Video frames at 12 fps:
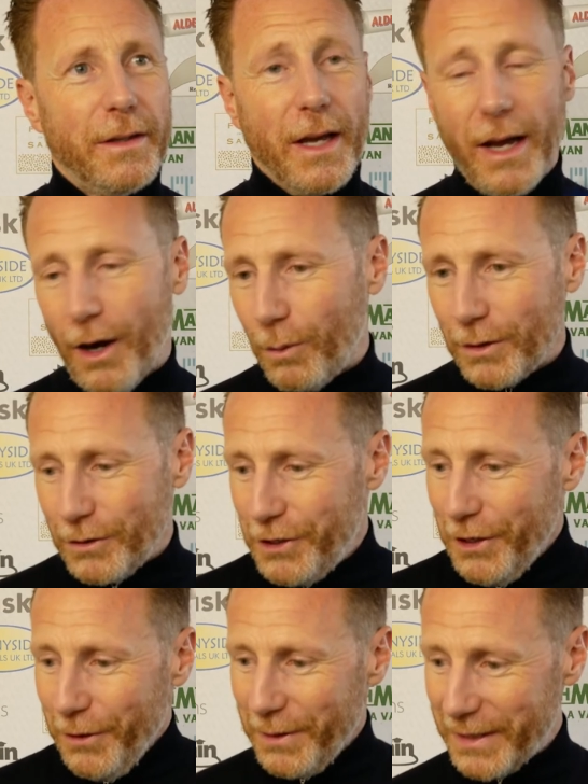Yeah, I want,
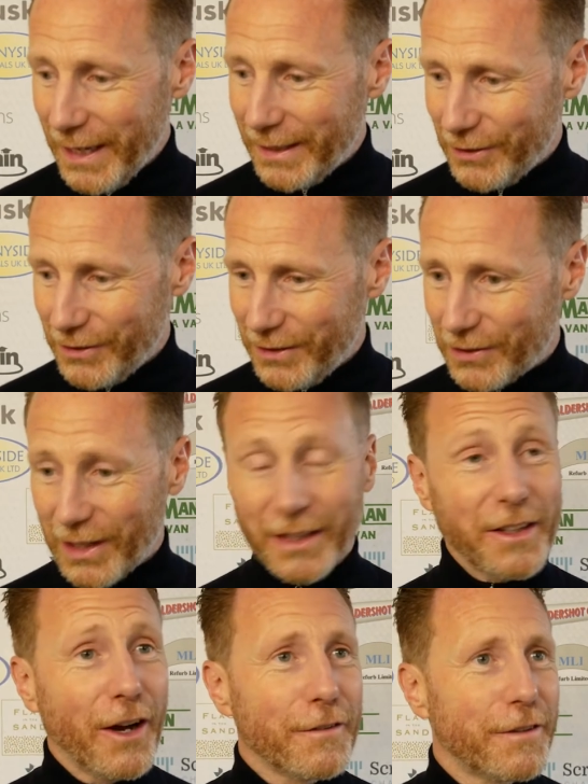you know, again, it's the
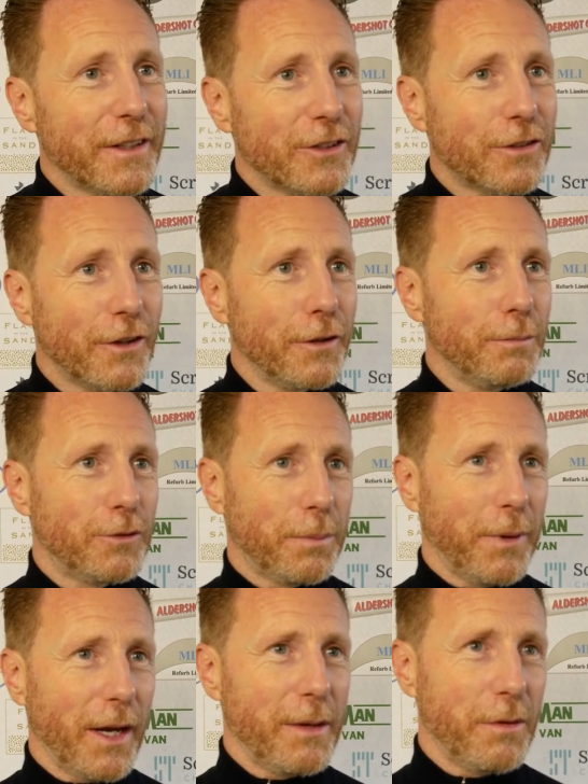unknown for this group to
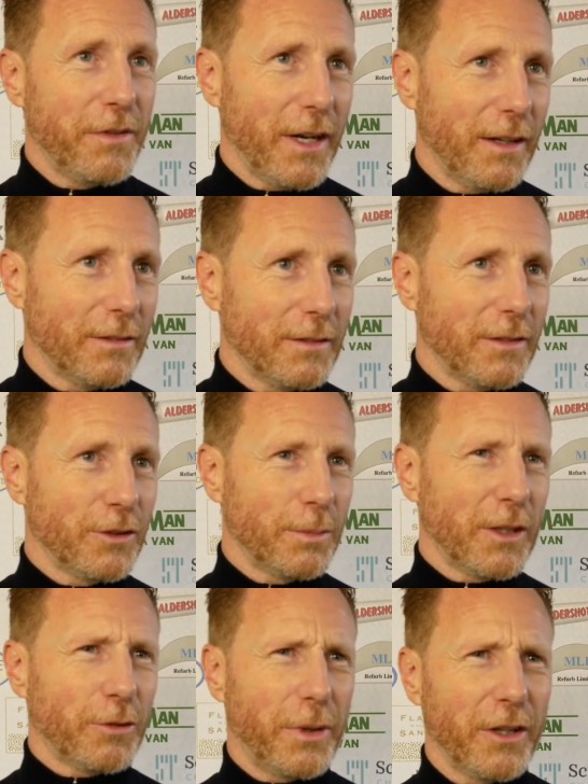play without as
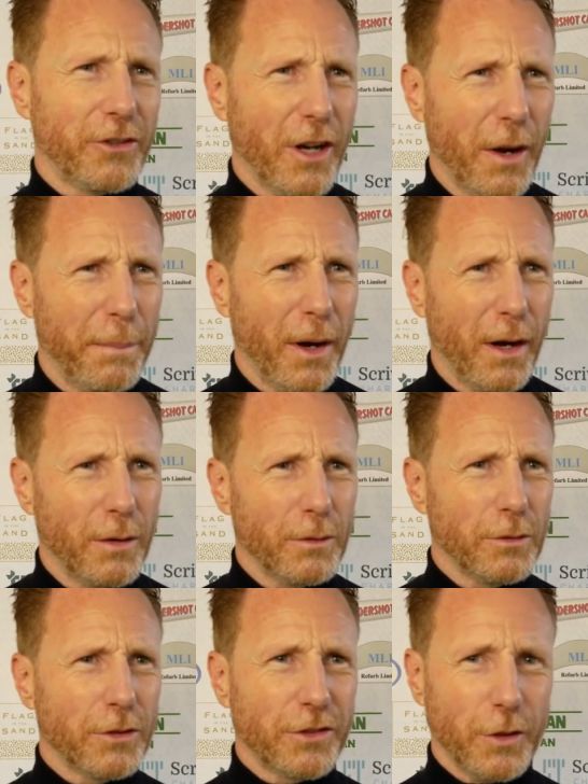much pressure, but
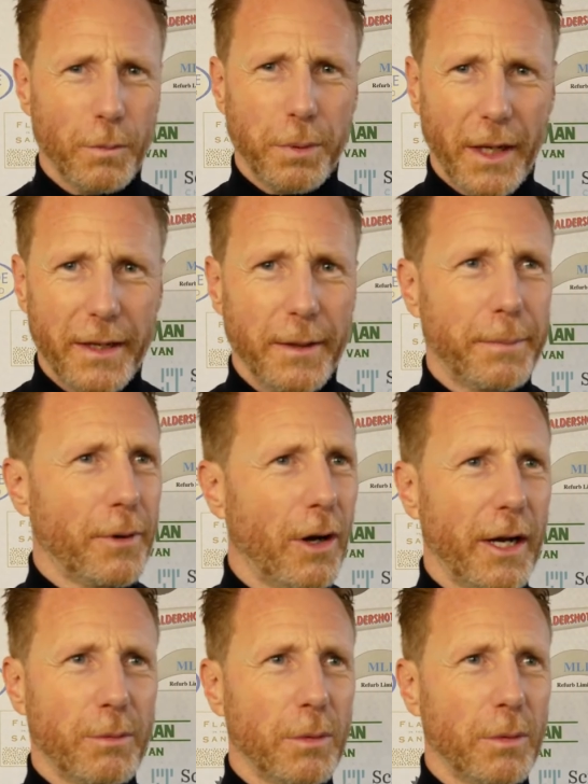there's still plenty of pride.